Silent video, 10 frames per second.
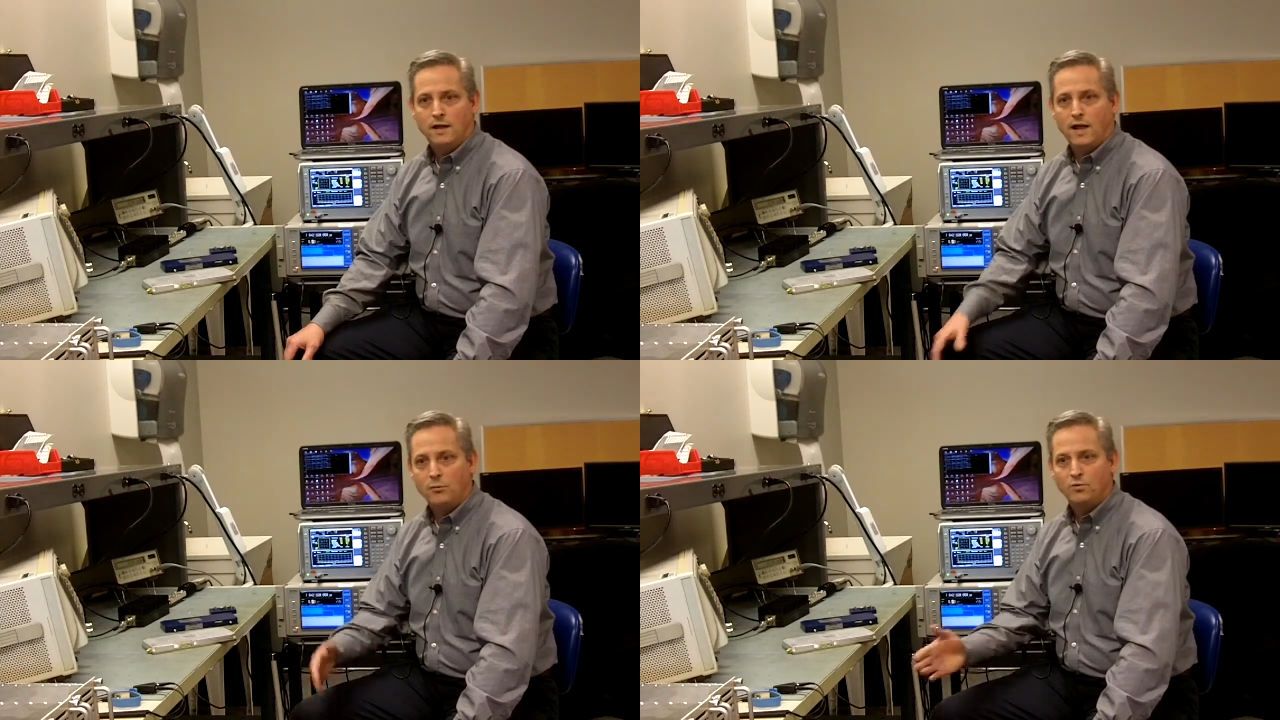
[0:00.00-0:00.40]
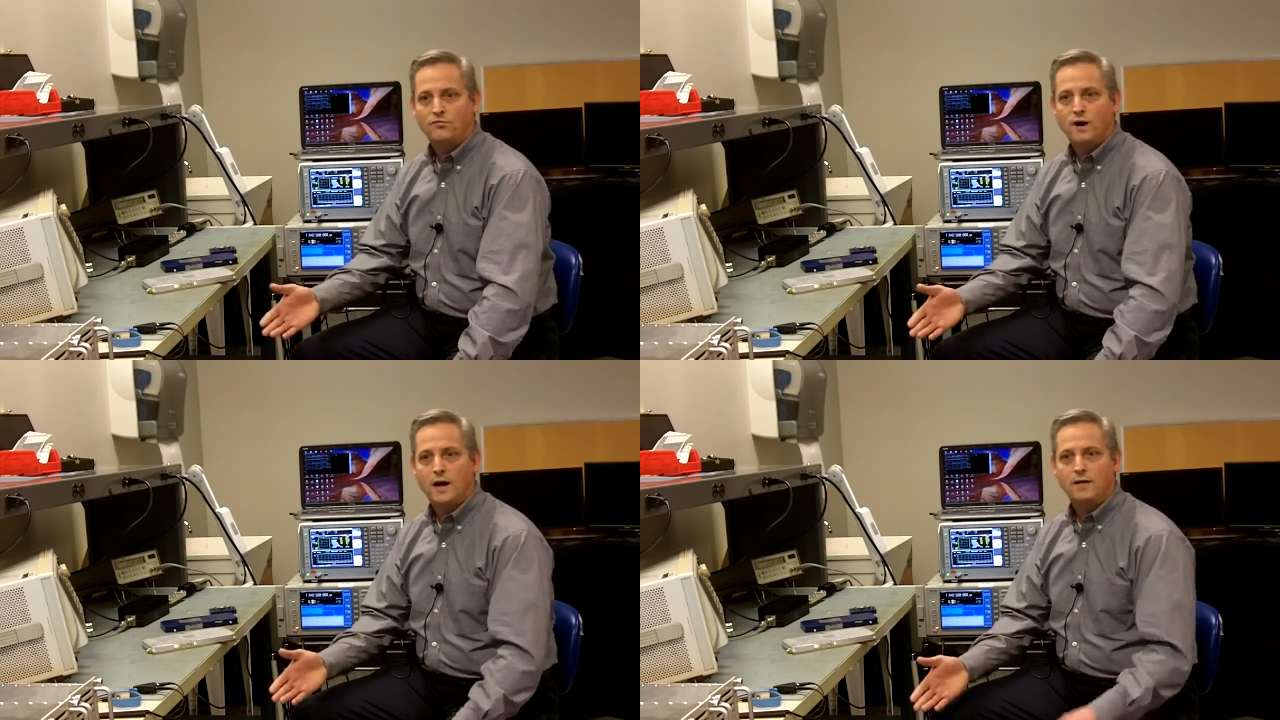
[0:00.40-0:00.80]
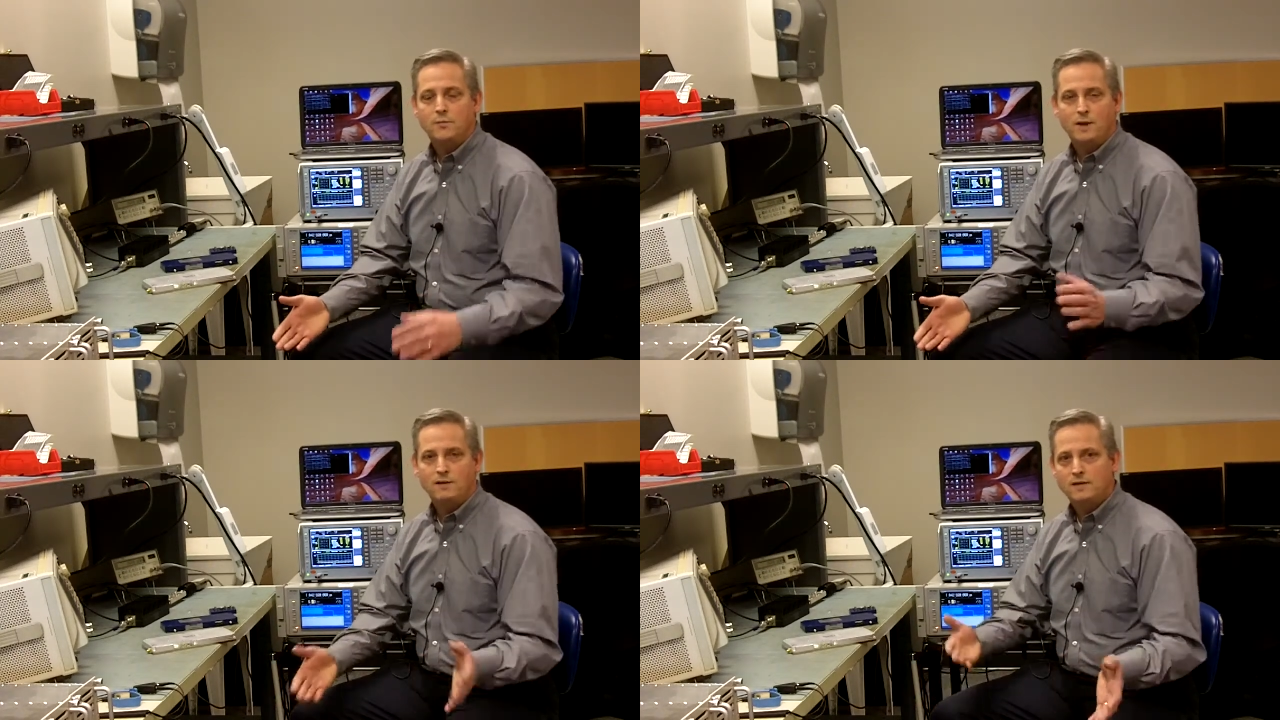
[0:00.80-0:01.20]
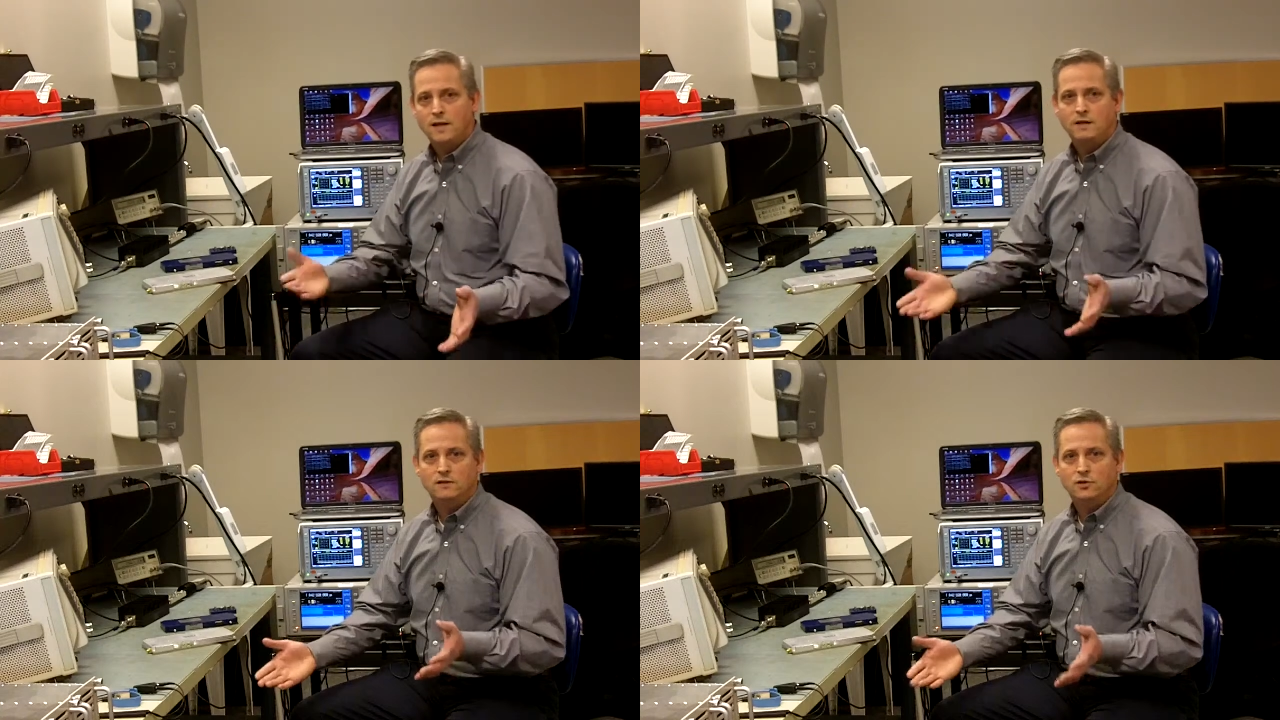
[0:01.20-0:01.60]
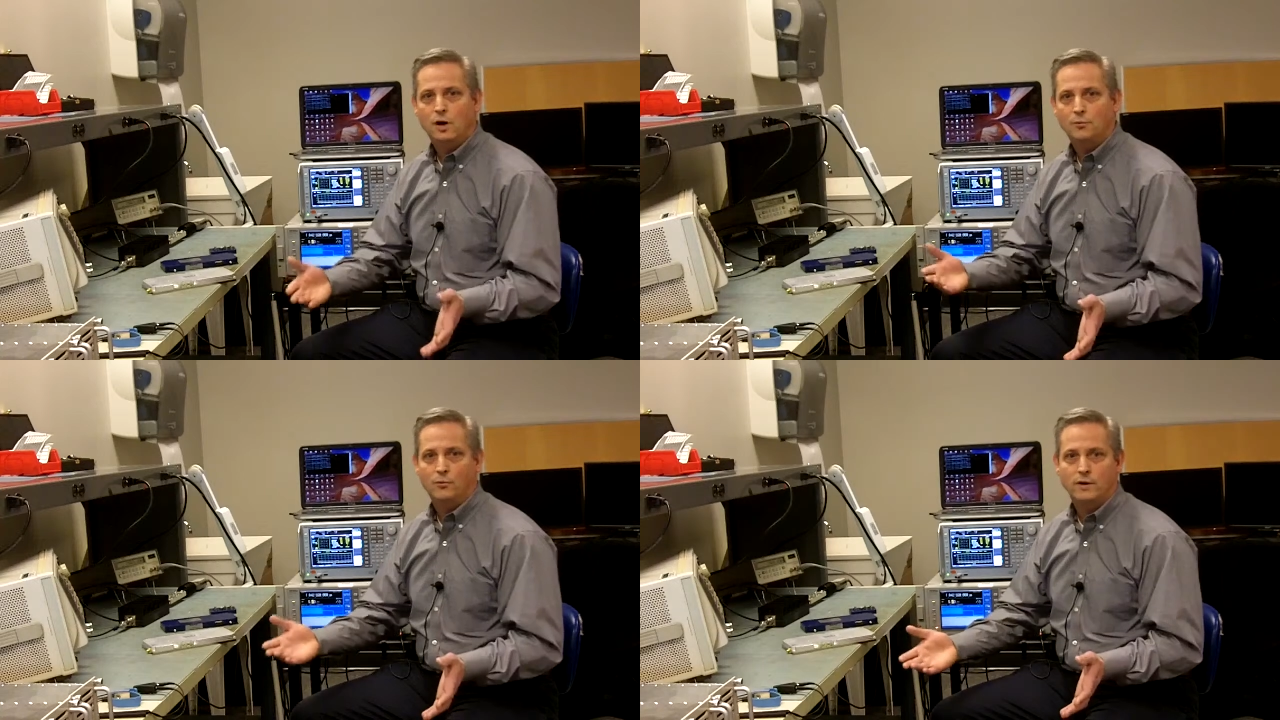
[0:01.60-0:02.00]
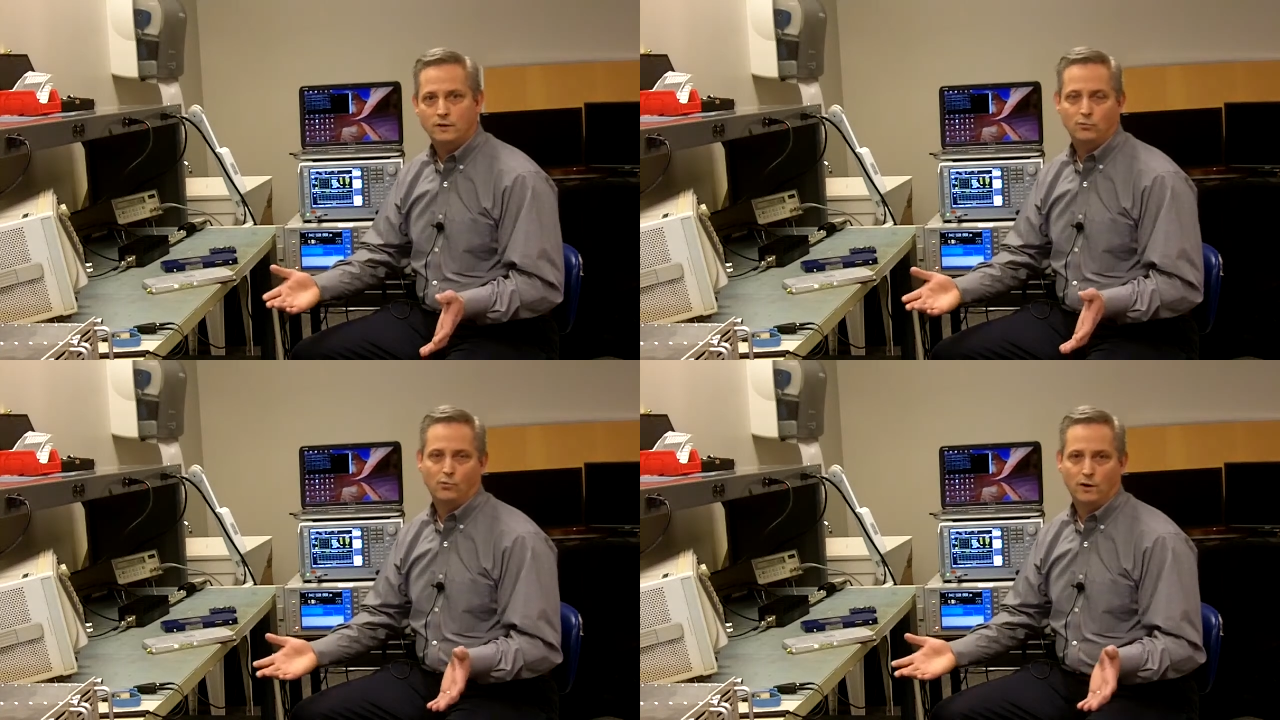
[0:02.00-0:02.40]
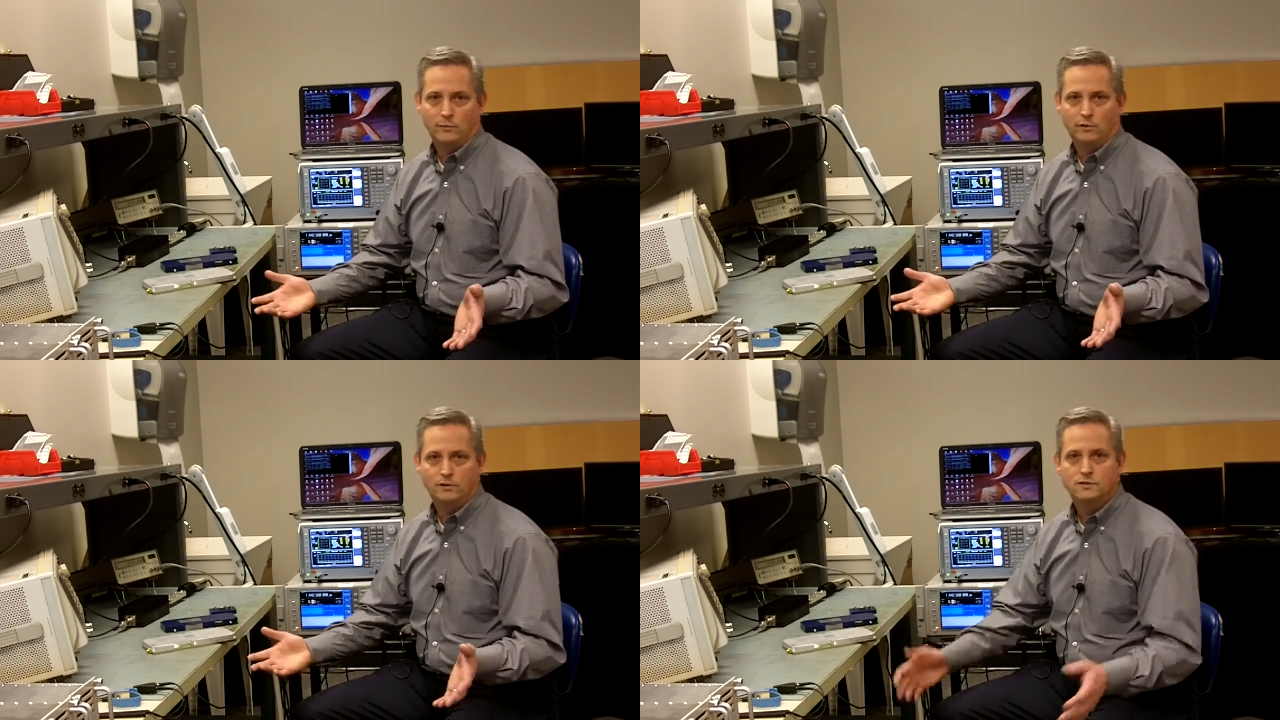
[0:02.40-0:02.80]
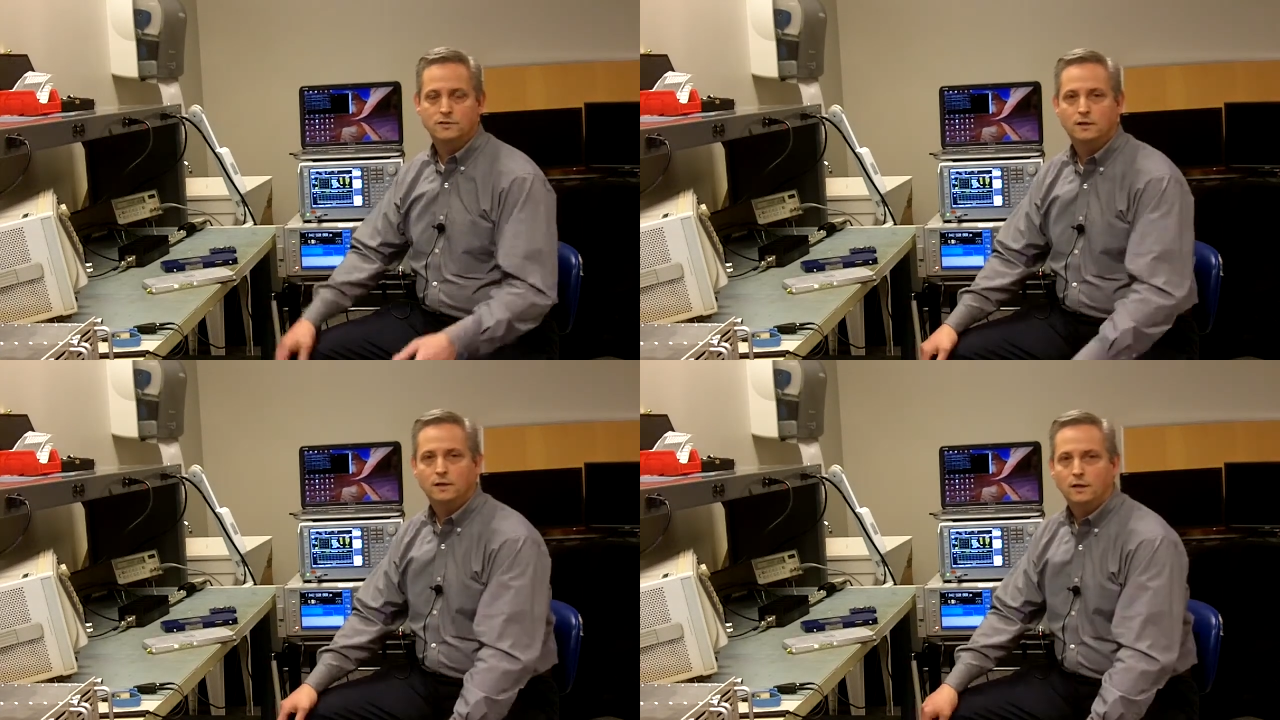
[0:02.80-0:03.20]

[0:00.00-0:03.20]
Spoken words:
amplify and maintain its operating parameters.